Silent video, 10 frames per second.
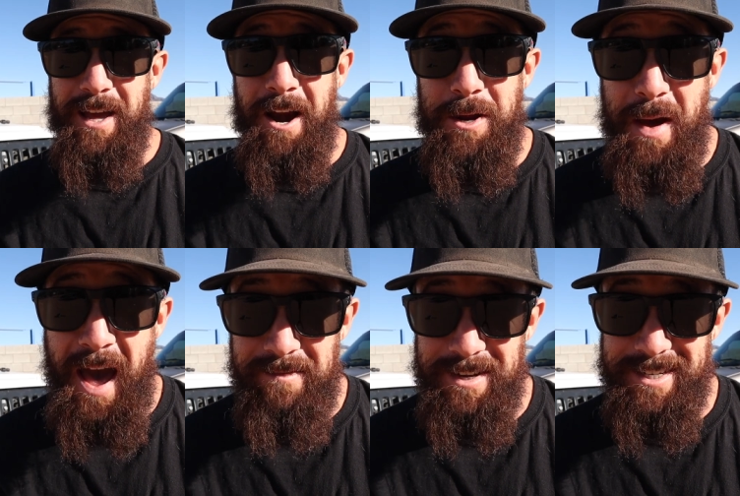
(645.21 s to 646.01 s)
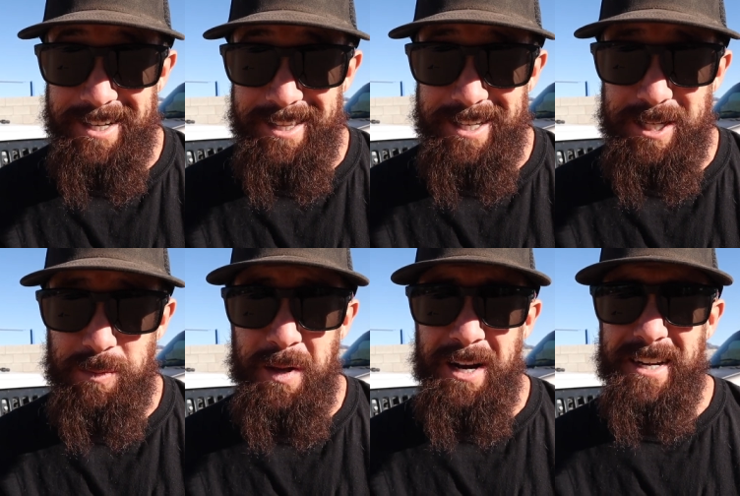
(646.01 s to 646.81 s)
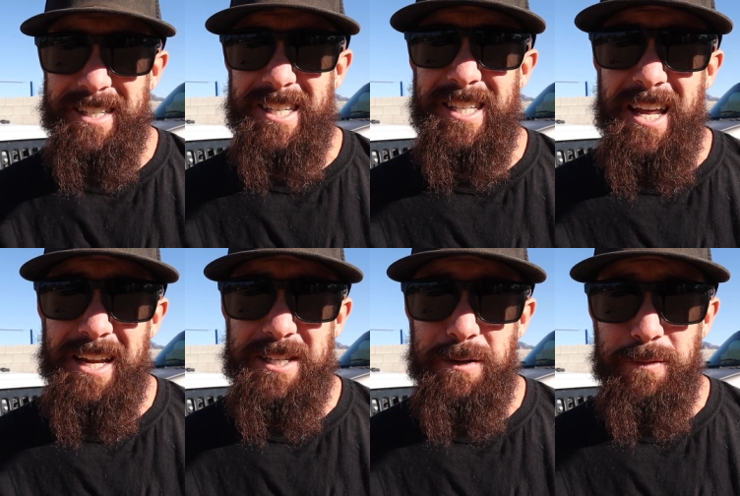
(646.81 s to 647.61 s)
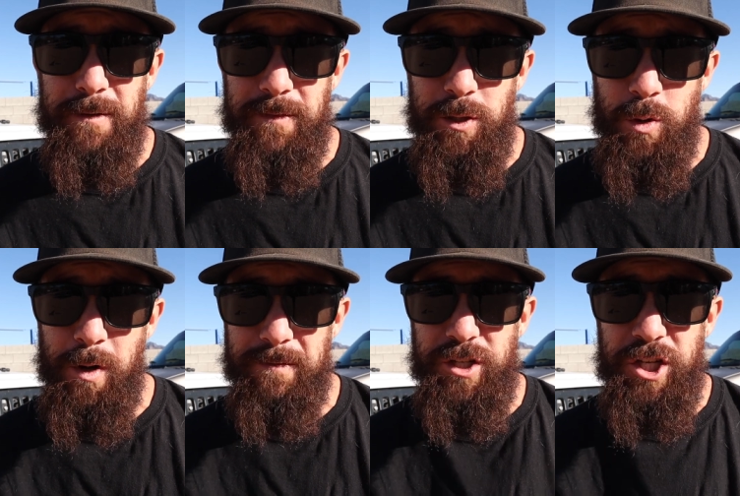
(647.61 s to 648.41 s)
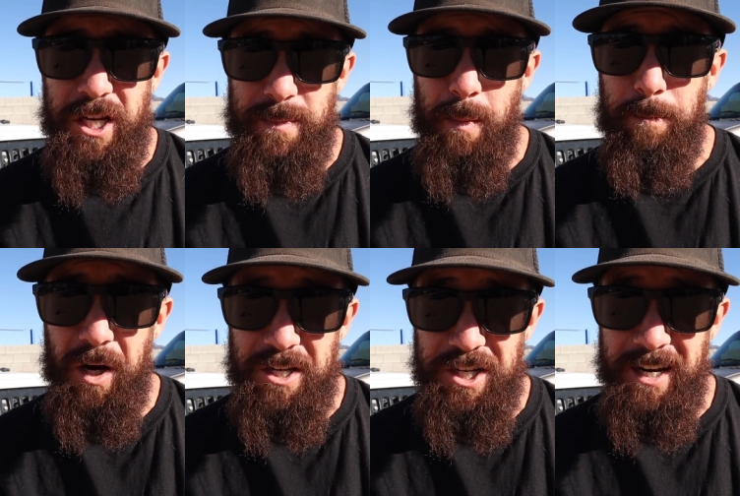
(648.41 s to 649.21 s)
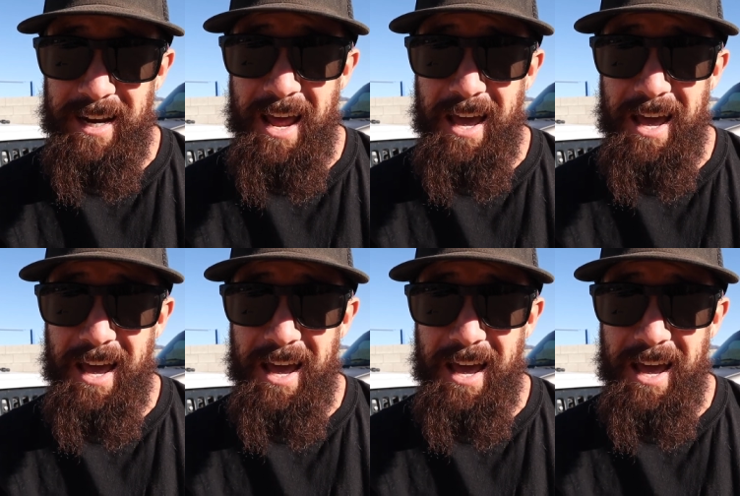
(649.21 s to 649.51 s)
there you have it. This has been an extensive review of cheap, budget, and